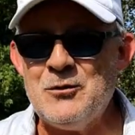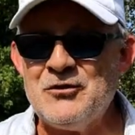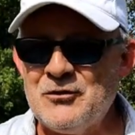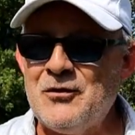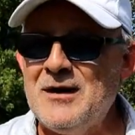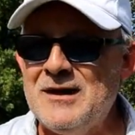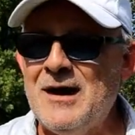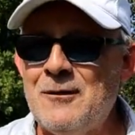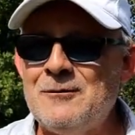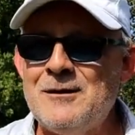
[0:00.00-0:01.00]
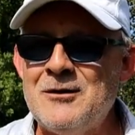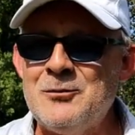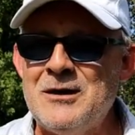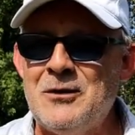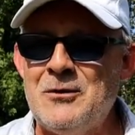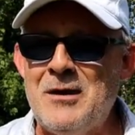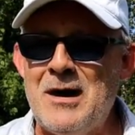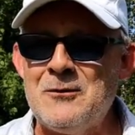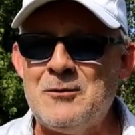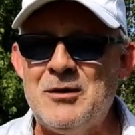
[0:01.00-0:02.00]
We shall find out as we go
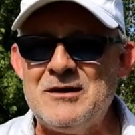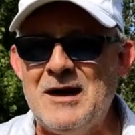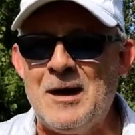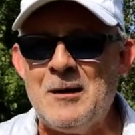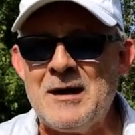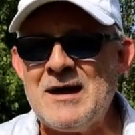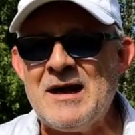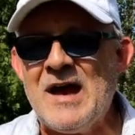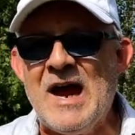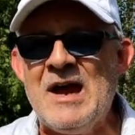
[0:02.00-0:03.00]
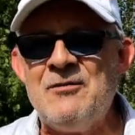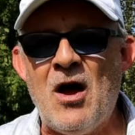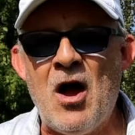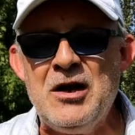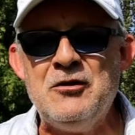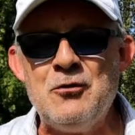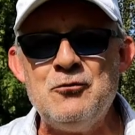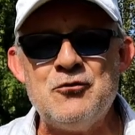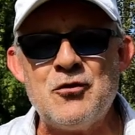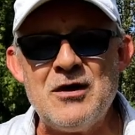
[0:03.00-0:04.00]
around. But yeah, if I
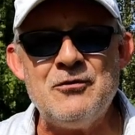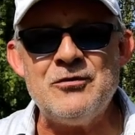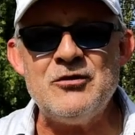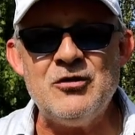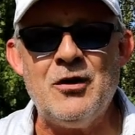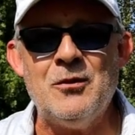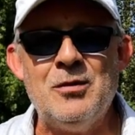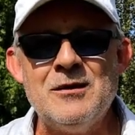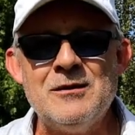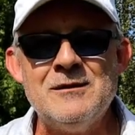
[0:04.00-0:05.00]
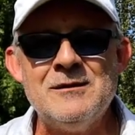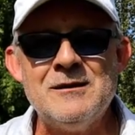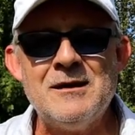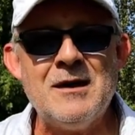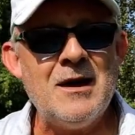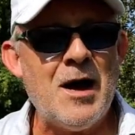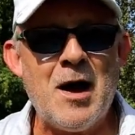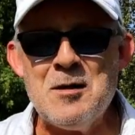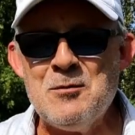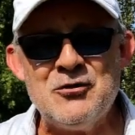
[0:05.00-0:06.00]
don't drive for show,
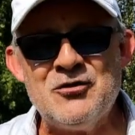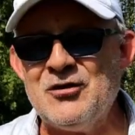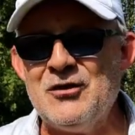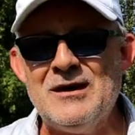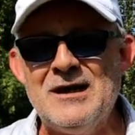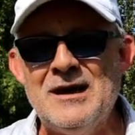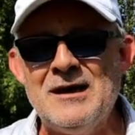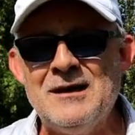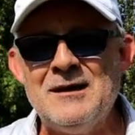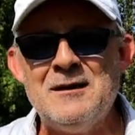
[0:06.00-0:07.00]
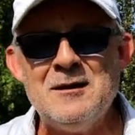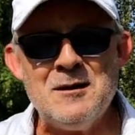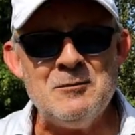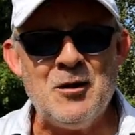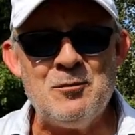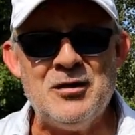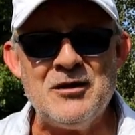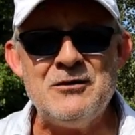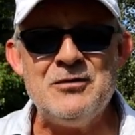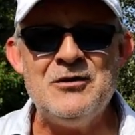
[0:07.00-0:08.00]
I most certainly am not
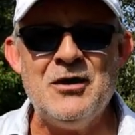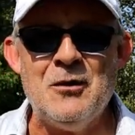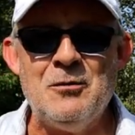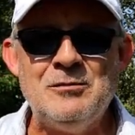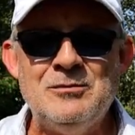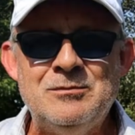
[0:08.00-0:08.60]
putting for dough.